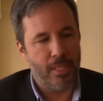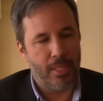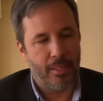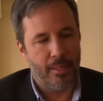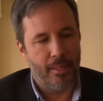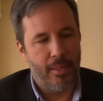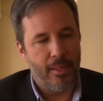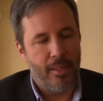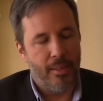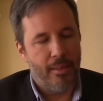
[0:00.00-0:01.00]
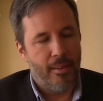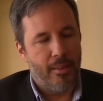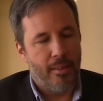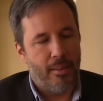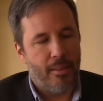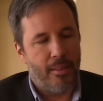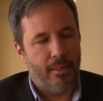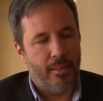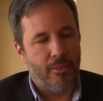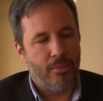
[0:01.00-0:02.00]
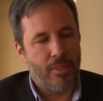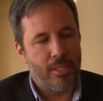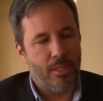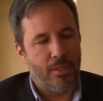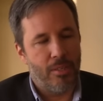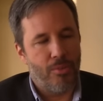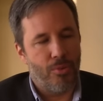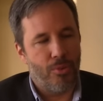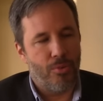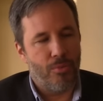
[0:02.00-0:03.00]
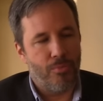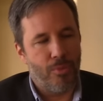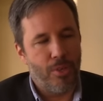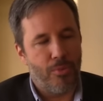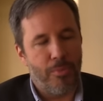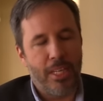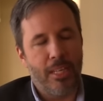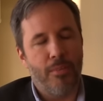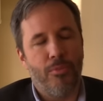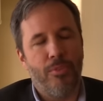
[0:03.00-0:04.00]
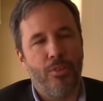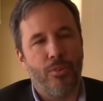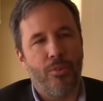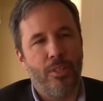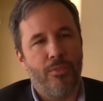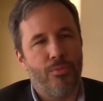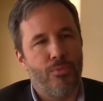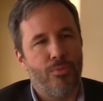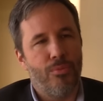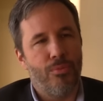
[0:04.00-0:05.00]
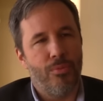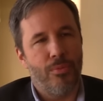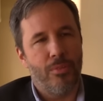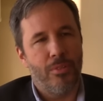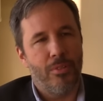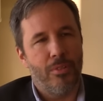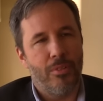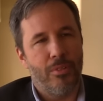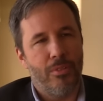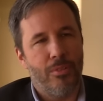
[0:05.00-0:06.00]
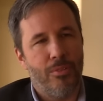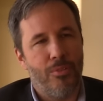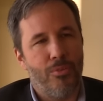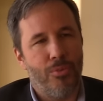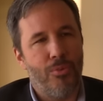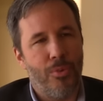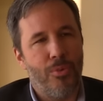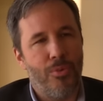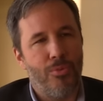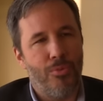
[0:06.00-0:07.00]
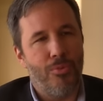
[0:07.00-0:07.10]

like a, uh, you know, it's you're when you're making a movie, you're going to you, you, you,